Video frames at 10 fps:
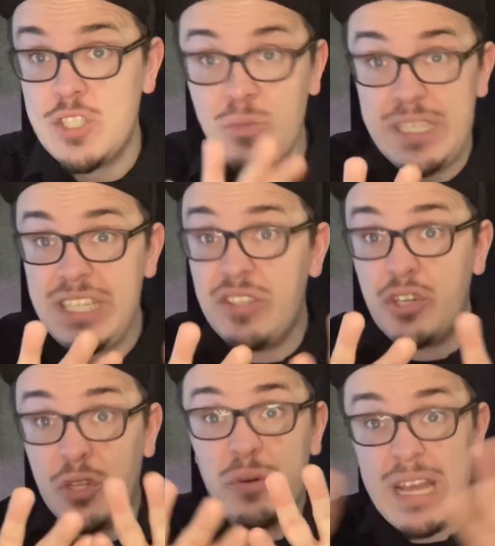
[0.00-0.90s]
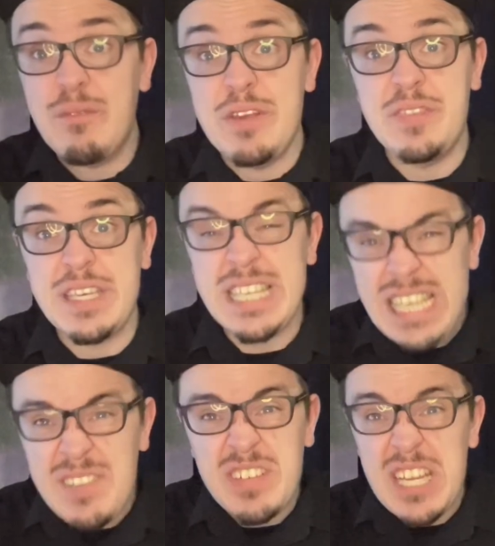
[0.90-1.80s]
so we need to include everything,
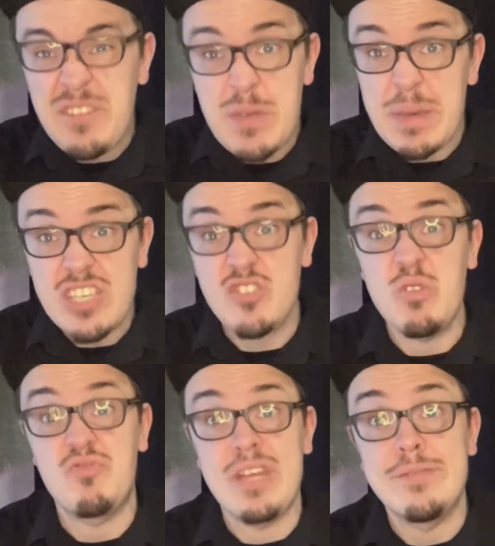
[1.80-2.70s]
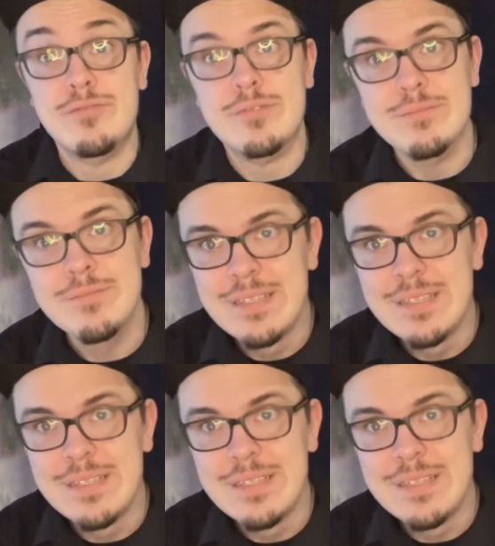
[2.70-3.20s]
even if it makes no sense.